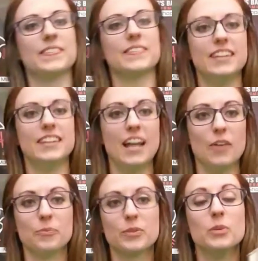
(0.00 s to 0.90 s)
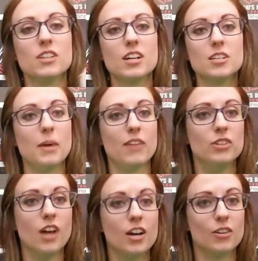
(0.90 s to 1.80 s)
Now, we talked about
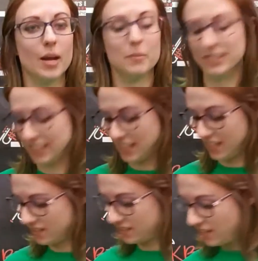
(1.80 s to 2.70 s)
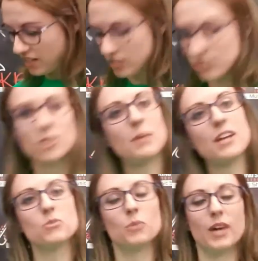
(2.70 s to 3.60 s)
not grabbing the keys. So the
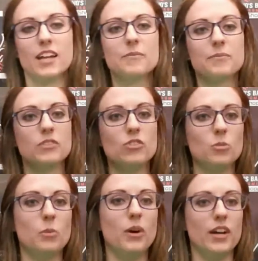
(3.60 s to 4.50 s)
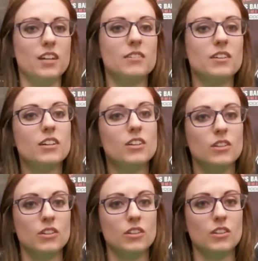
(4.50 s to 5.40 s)
best way to put
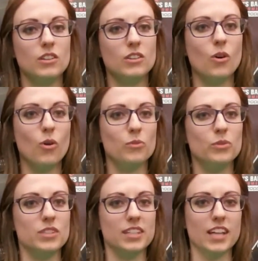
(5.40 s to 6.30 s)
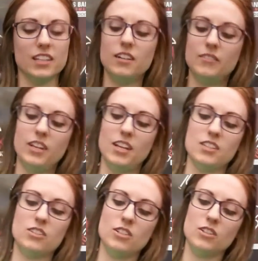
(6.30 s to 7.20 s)
the whole flute together
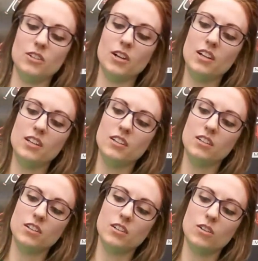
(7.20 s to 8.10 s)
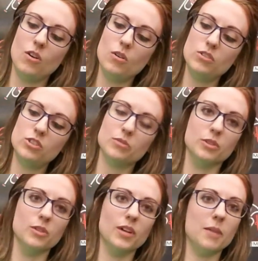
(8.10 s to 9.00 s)
is to hold your flute up